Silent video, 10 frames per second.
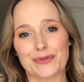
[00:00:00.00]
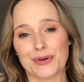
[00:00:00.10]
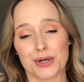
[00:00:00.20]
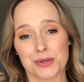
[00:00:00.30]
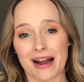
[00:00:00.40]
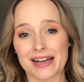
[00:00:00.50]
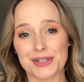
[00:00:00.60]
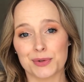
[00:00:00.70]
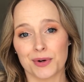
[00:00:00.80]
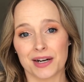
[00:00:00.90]
for dry
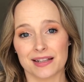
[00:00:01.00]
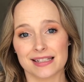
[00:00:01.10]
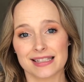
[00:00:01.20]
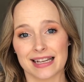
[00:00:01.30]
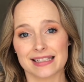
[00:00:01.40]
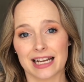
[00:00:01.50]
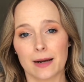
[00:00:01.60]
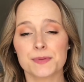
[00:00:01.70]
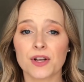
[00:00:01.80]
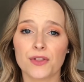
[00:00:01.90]
to oily skin types.